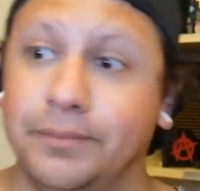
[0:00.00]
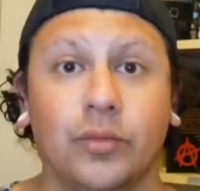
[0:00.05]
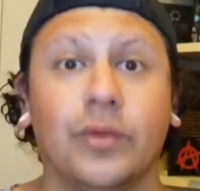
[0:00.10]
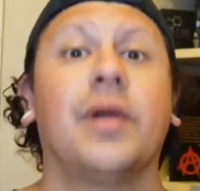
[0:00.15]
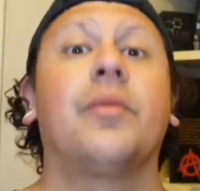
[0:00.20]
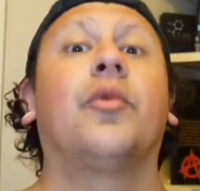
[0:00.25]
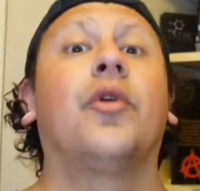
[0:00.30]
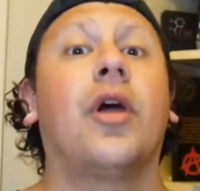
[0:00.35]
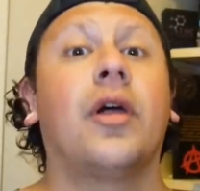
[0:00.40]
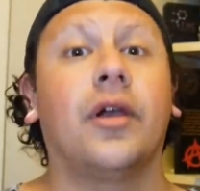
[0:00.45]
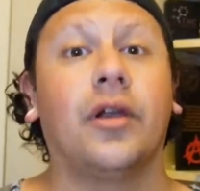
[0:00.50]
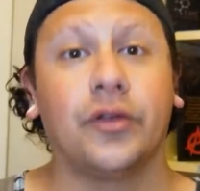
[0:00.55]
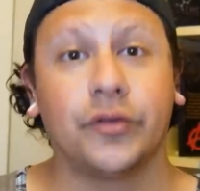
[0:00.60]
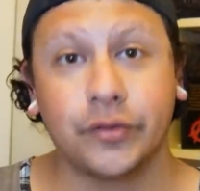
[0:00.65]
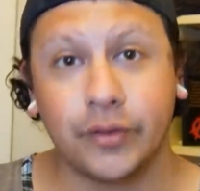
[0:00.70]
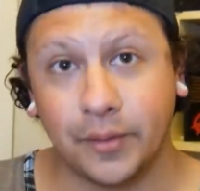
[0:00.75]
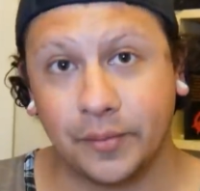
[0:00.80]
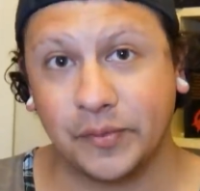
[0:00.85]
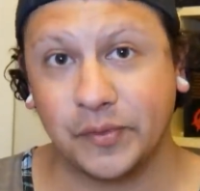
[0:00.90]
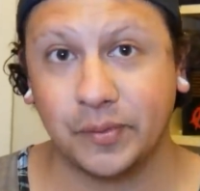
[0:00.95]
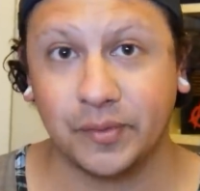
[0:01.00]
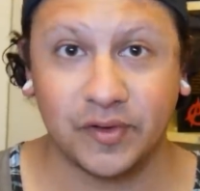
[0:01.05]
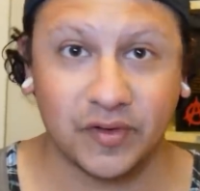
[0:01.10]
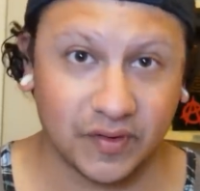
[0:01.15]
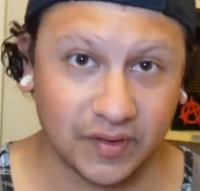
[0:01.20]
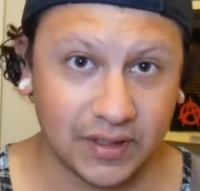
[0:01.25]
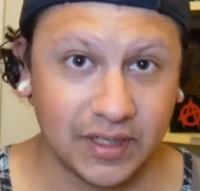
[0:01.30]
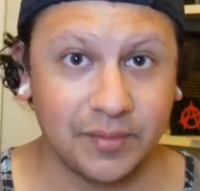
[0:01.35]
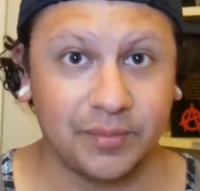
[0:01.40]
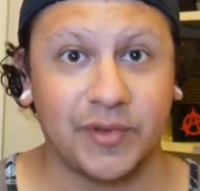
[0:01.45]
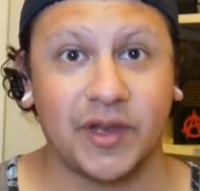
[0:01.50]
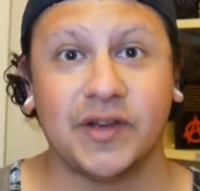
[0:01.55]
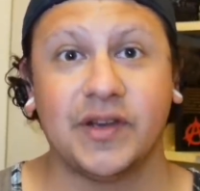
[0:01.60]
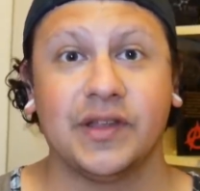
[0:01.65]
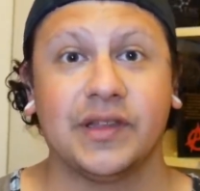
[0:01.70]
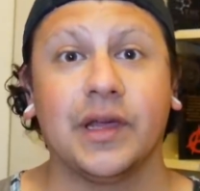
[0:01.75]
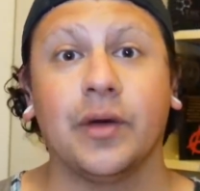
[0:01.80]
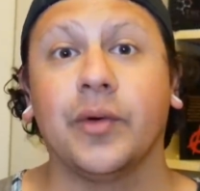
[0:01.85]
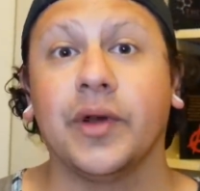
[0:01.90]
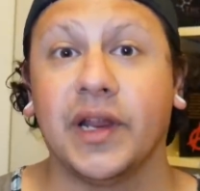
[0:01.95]
The Remeron also helps me sleep. I
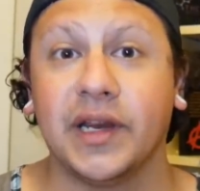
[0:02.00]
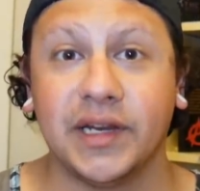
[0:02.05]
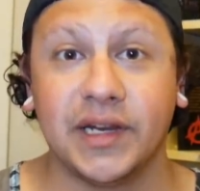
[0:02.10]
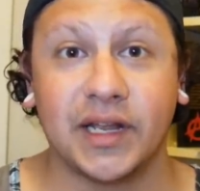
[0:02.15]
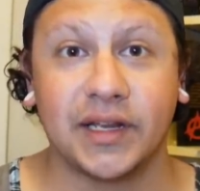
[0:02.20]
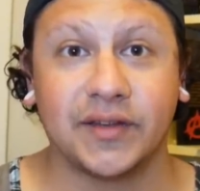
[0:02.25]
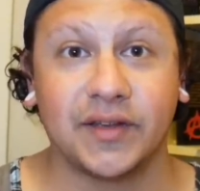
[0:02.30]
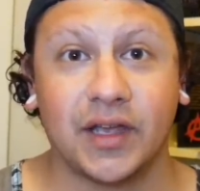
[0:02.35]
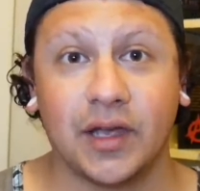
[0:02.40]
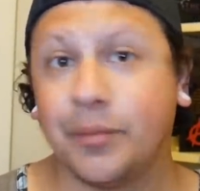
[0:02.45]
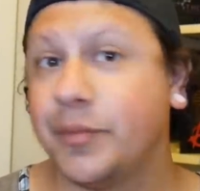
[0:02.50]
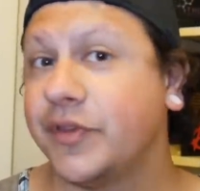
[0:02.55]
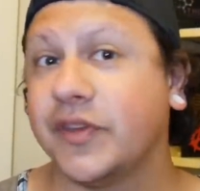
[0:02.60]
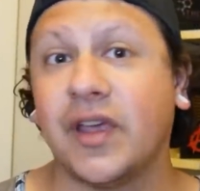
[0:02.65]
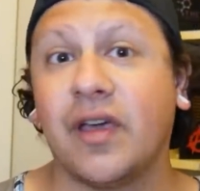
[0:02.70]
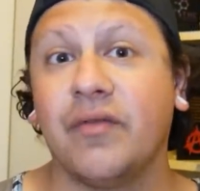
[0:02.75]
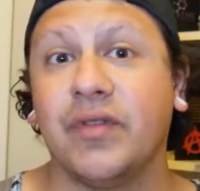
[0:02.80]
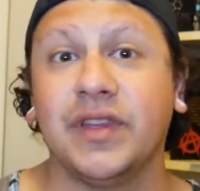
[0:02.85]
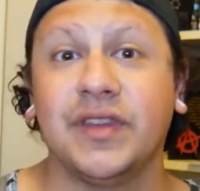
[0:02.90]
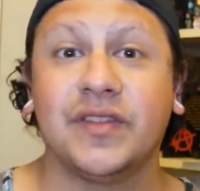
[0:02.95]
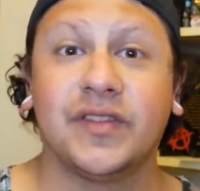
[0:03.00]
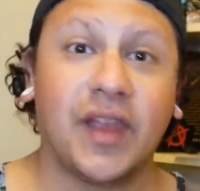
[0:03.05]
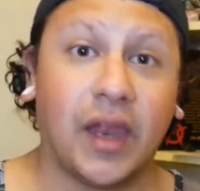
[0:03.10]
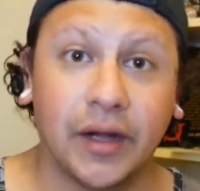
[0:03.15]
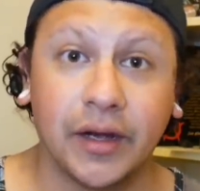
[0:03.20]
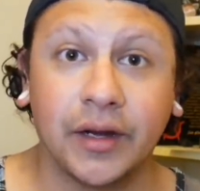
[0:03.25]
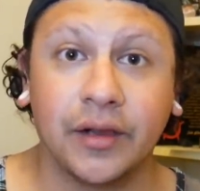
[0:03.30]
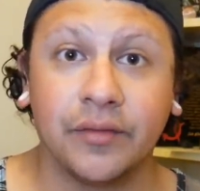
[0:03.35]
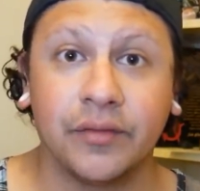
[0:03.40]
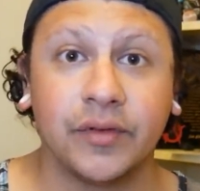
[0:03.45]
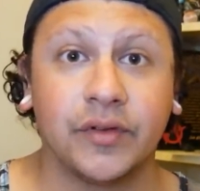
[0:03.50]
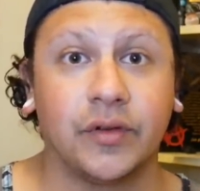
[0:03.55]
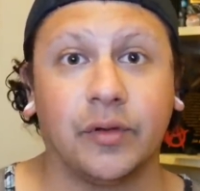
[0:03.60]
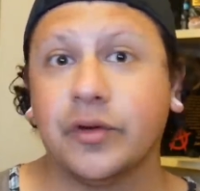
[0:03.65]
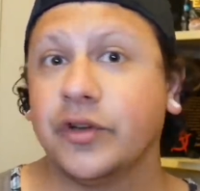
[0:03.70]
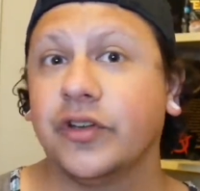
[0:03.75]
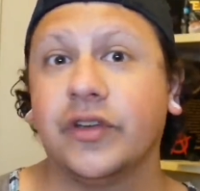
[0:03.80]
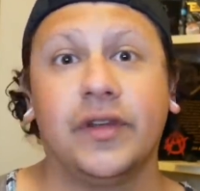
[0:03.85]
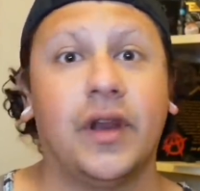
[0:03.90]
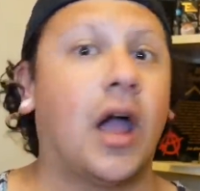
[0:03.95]
take that one at nighttime. It's a heavy sedative, so
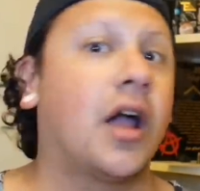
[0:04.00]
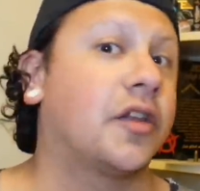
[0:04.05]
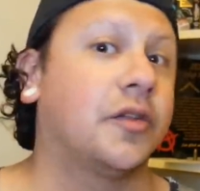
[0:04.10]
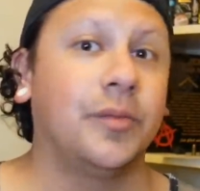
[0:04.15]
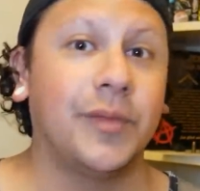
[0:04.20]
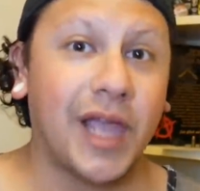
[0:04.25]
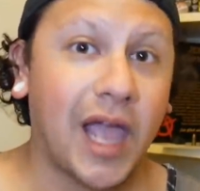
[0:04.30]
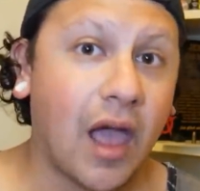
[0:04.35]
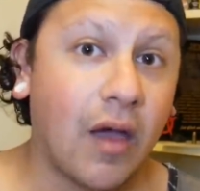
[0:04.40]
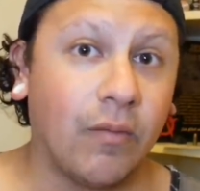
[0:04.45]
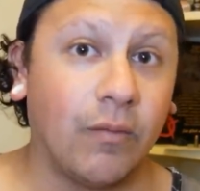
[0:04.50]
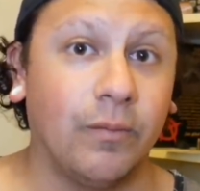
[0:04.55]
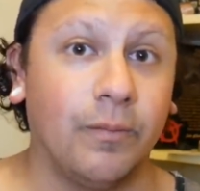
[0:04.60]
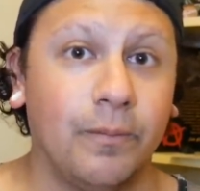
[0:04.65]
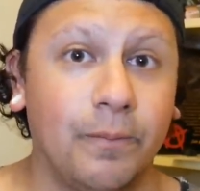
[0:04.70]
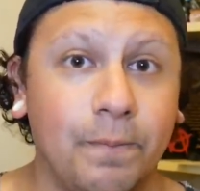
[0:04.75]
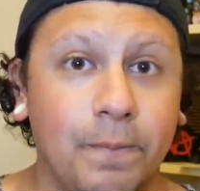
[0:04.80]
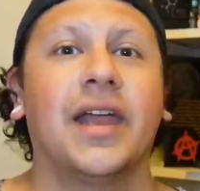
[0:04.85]
it just knocks me out.